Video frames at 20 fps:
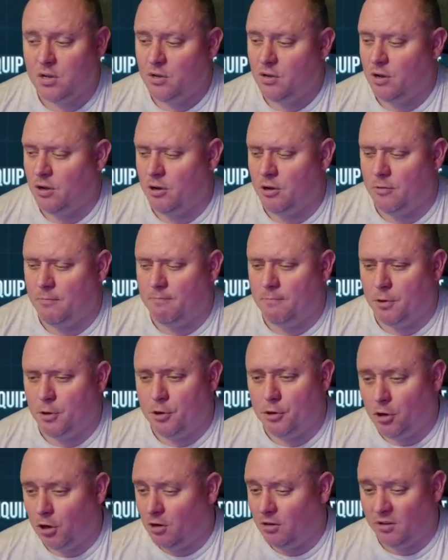
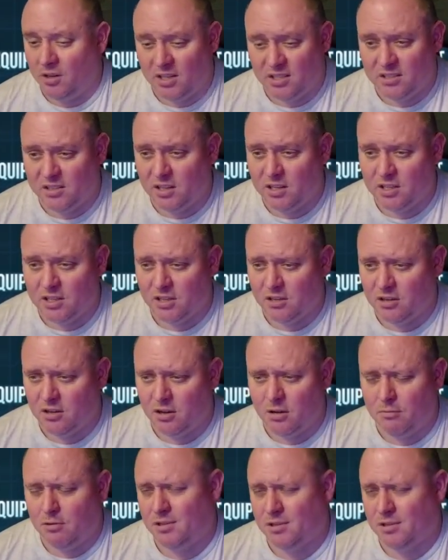not listening to them,